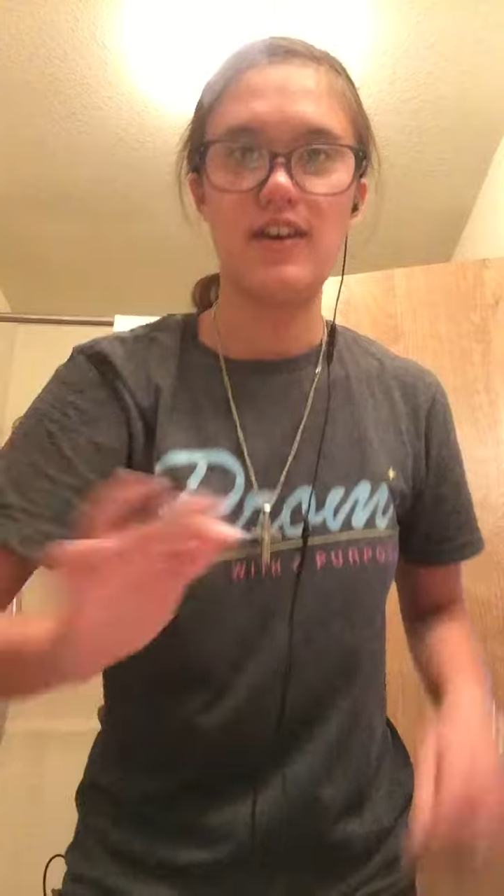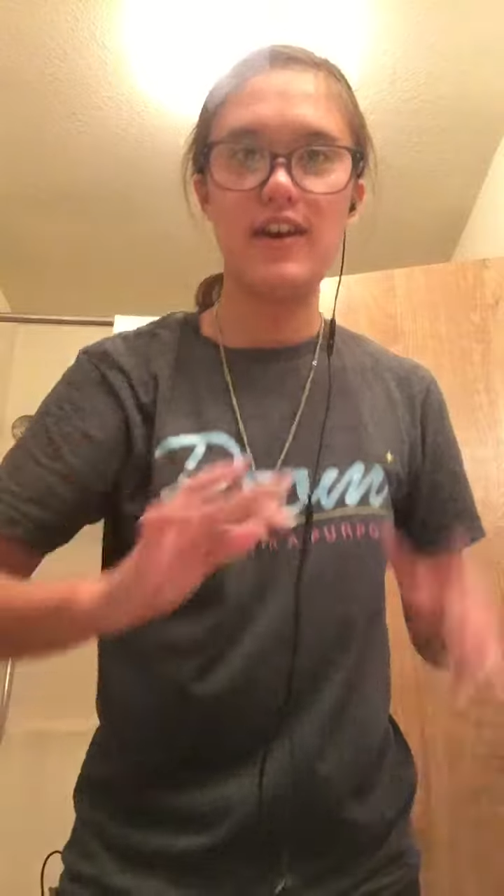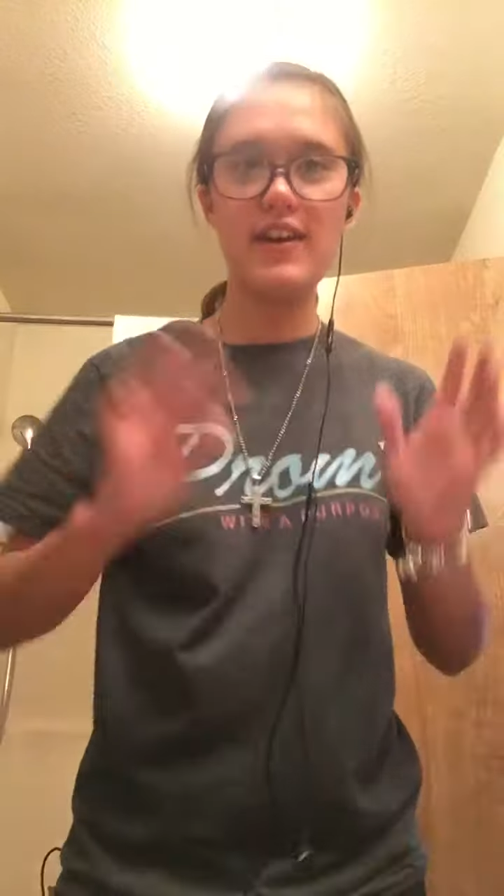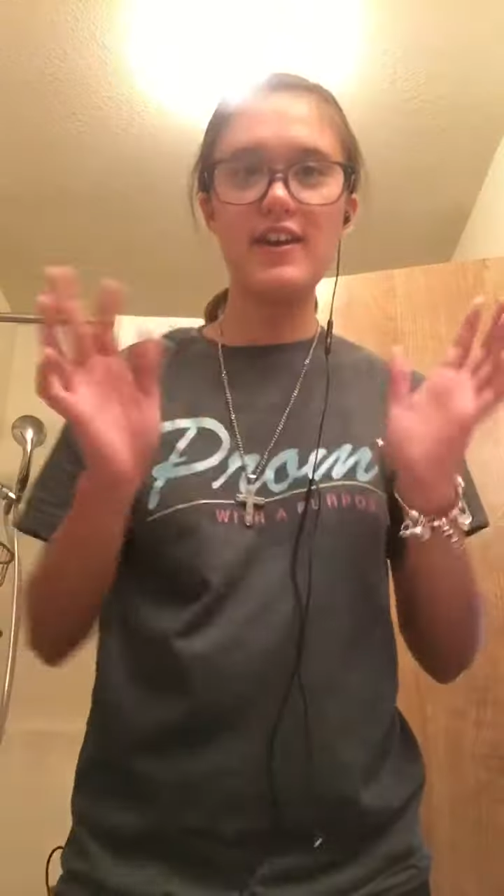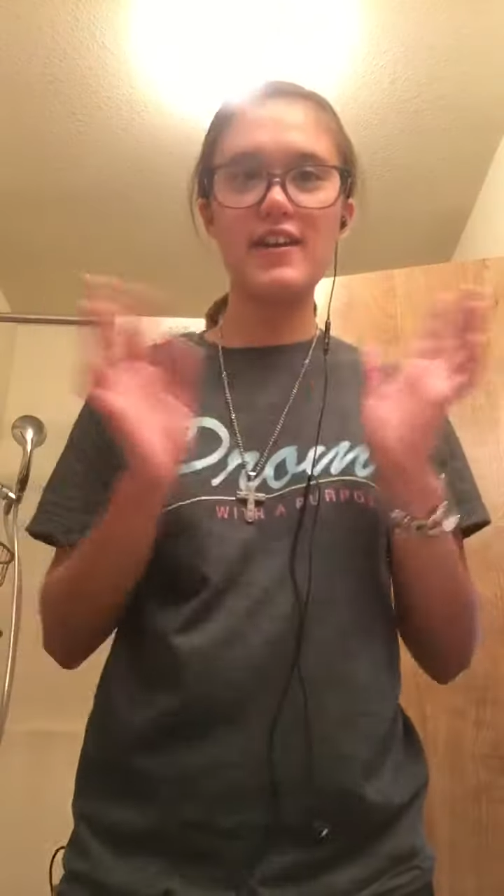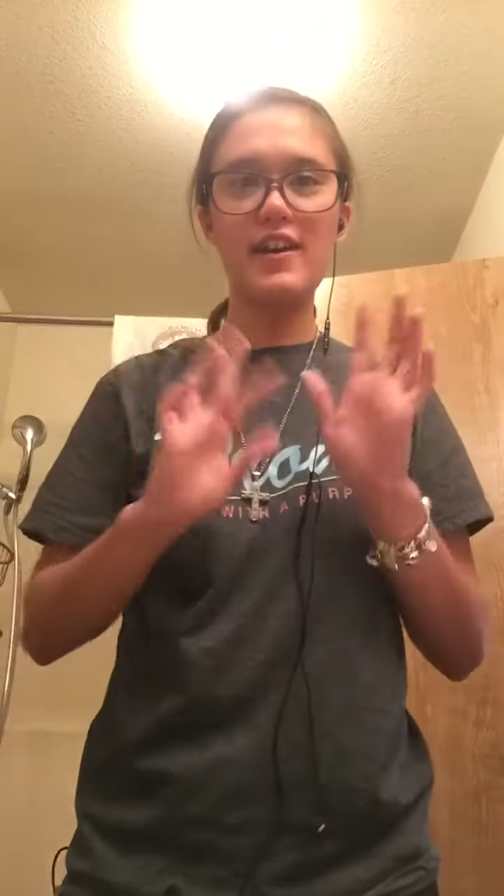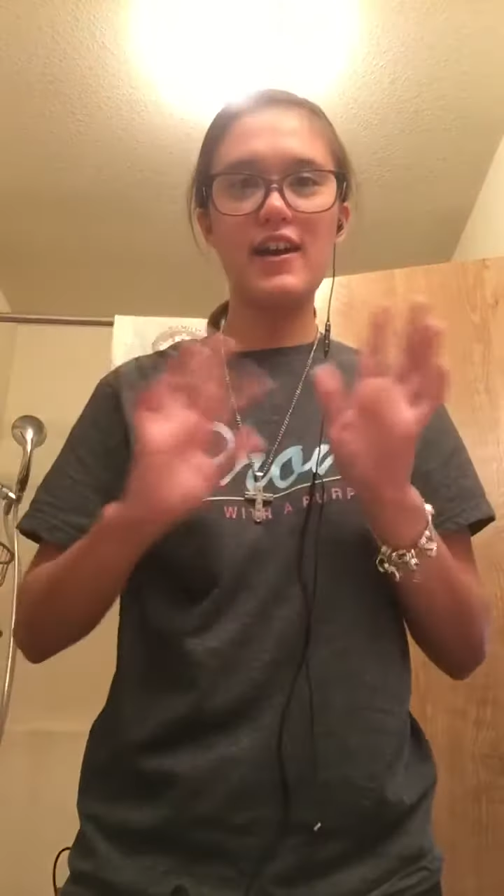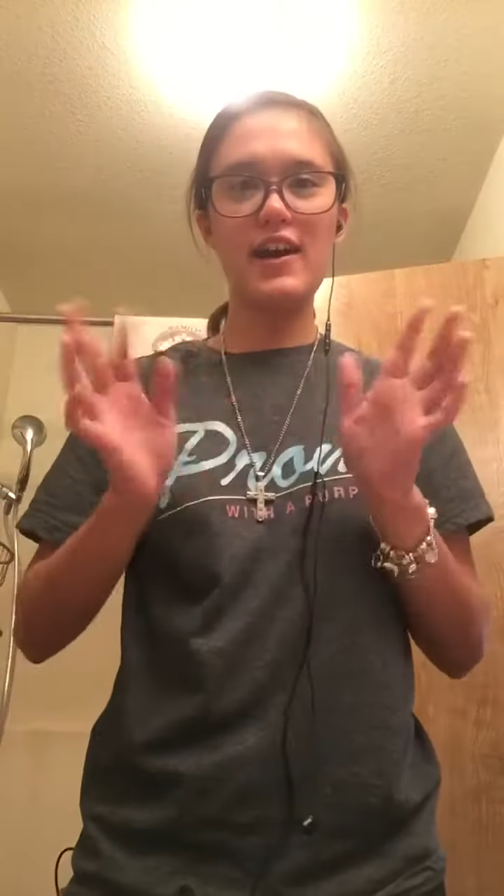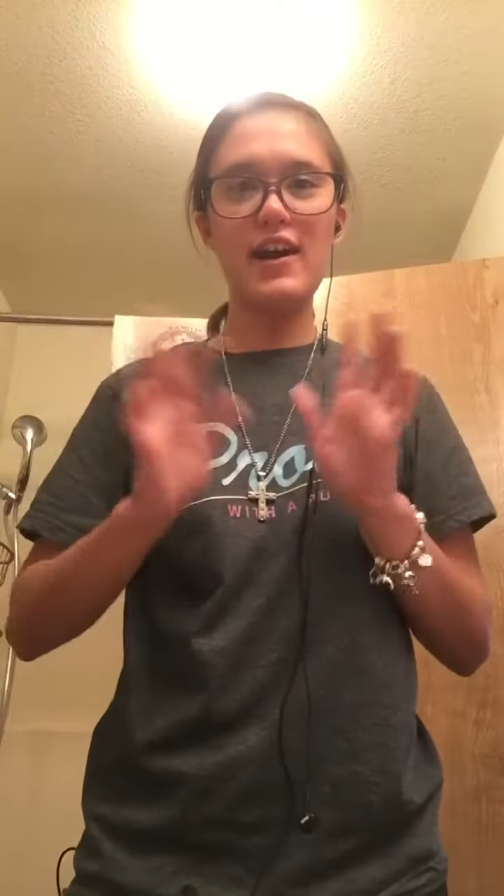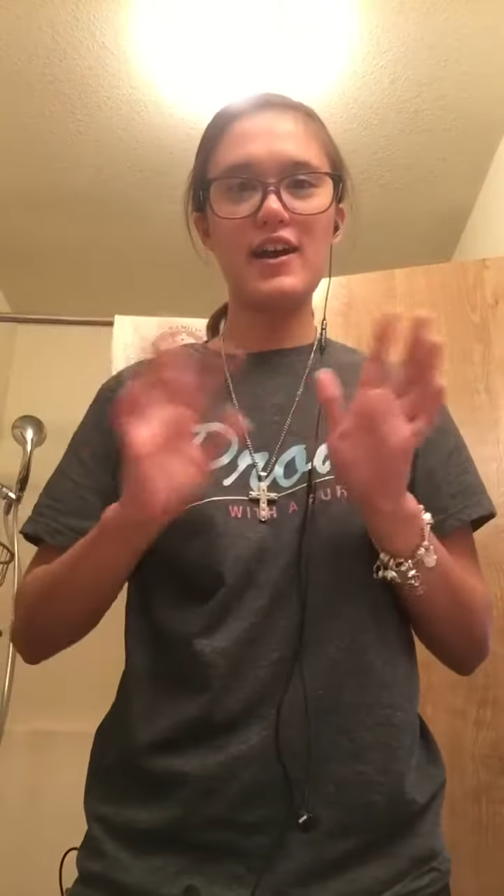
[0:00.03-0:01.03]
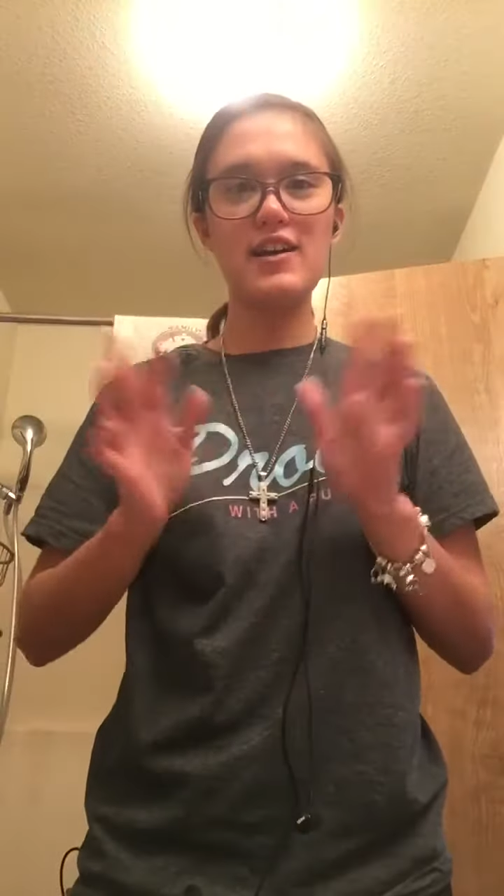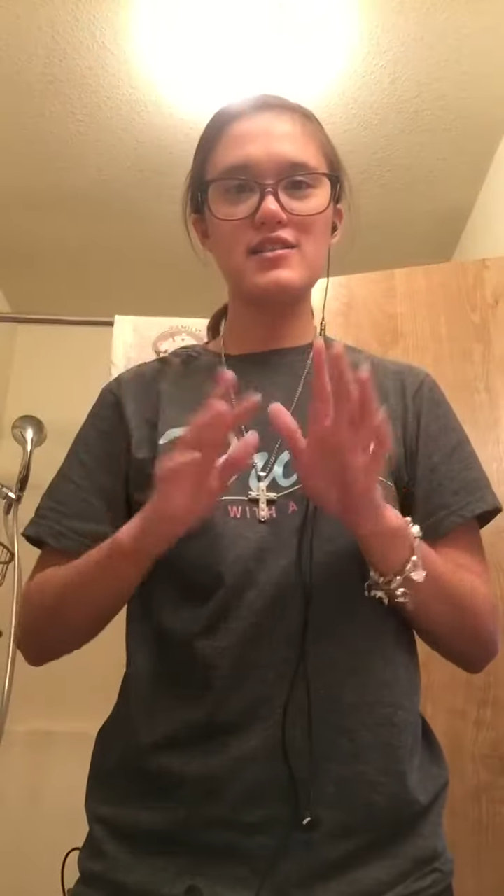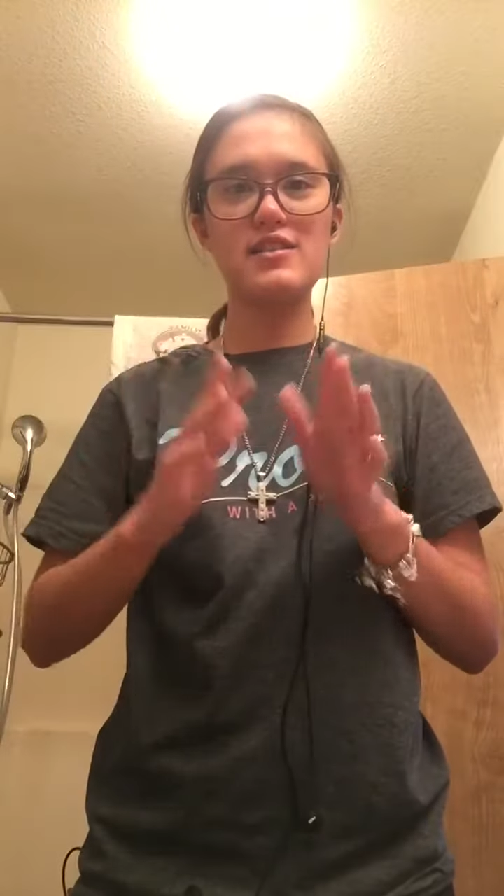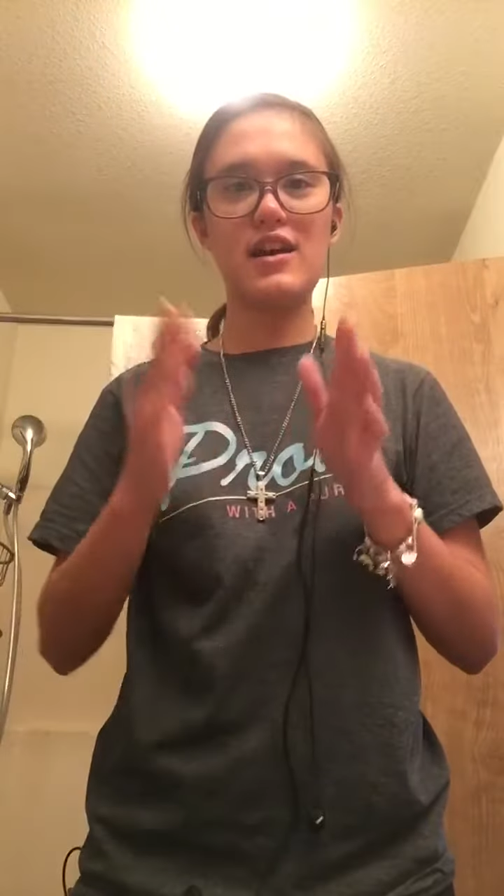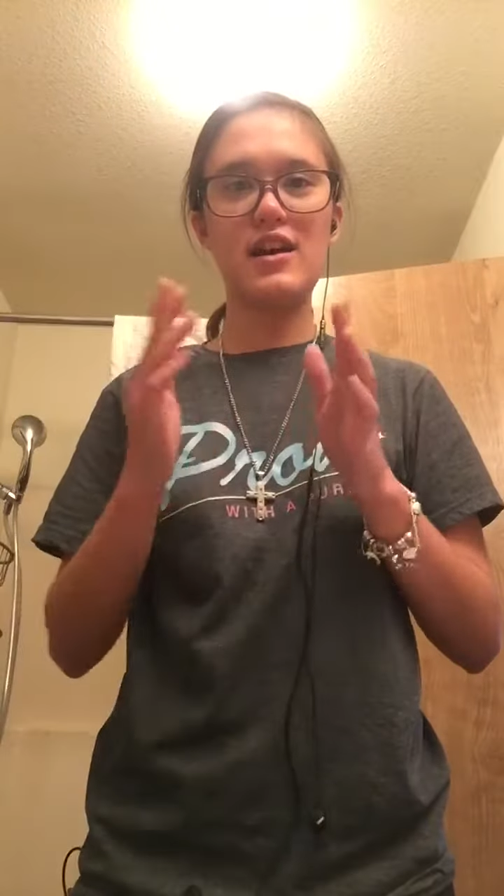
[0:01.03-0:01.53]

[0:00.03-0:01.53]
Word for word: Hey guys,